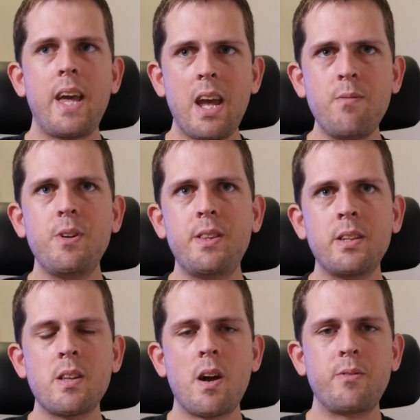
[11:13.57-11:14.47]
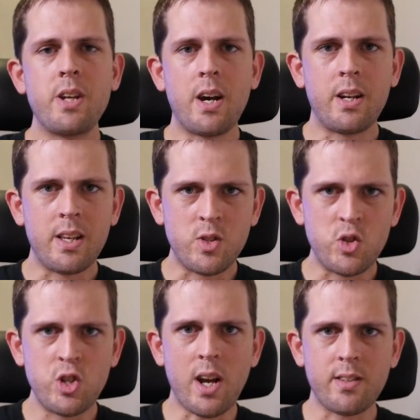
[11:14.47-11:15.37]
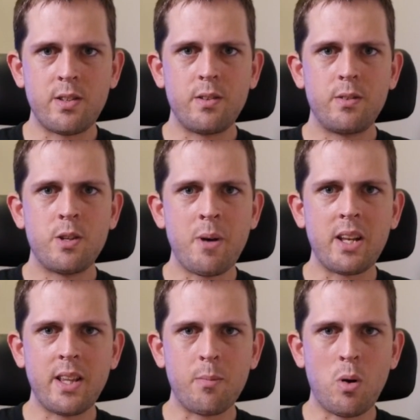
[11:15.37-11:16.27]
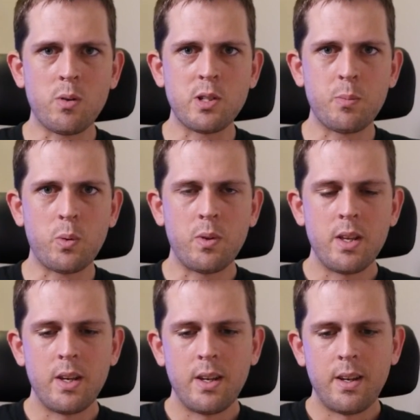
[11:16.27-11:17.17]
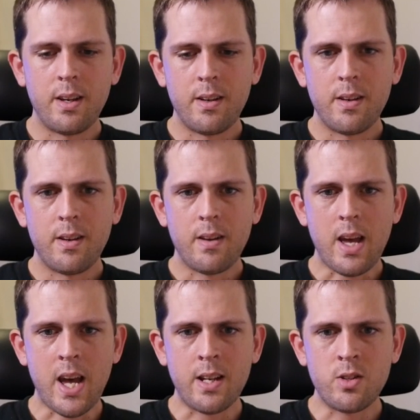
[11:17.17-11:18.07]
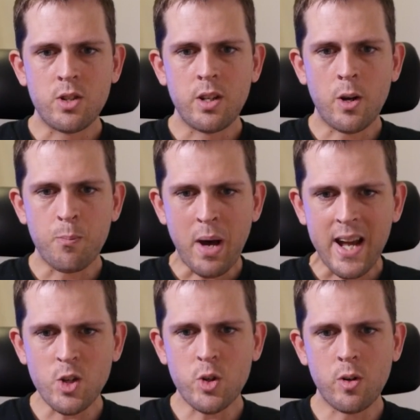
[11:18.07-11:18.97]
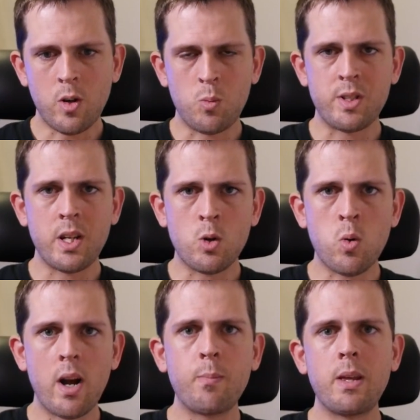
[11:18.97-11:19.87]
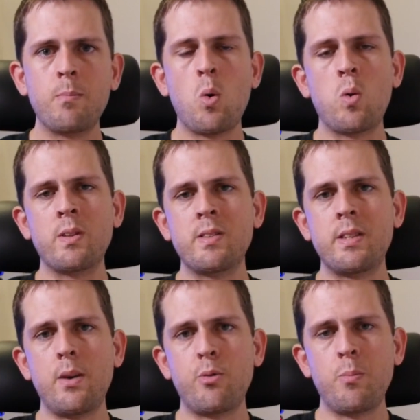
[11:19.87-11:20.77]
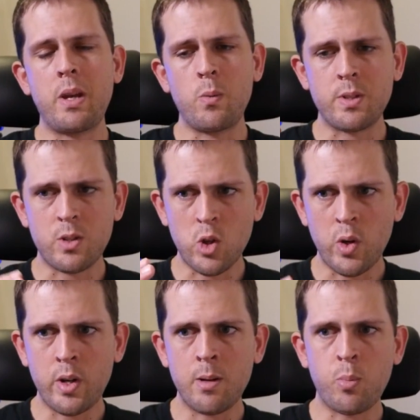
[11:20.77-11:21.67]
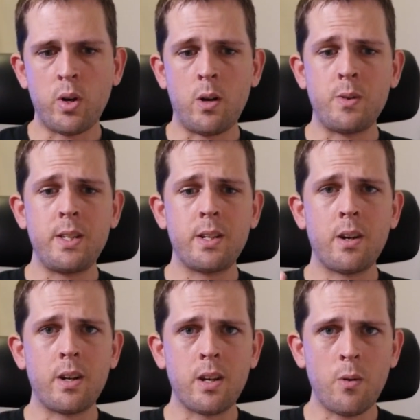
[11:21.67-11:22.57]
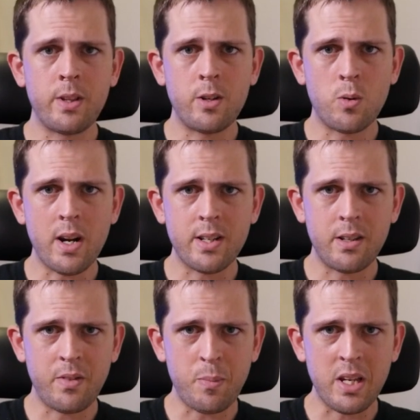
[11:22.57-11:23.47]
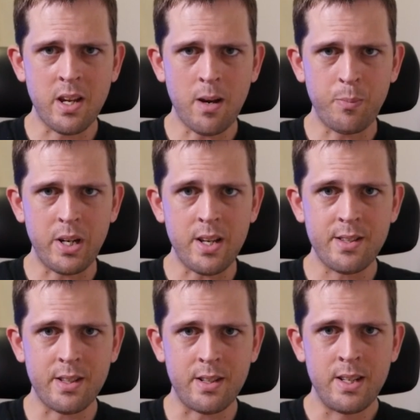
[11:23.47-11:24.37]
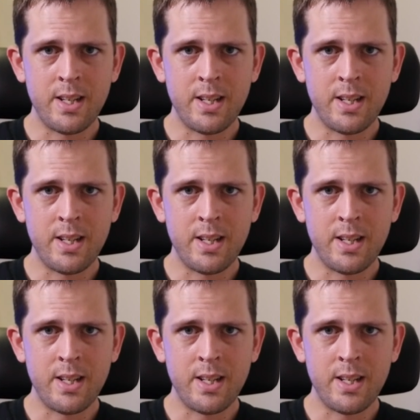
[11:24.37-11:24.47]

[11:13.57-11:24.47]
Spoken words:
Everything that I've done is just to make that possible. And, Patreon was an incredibly important step for me. It was a turning point. I was either going to go in the direction of the big companies and,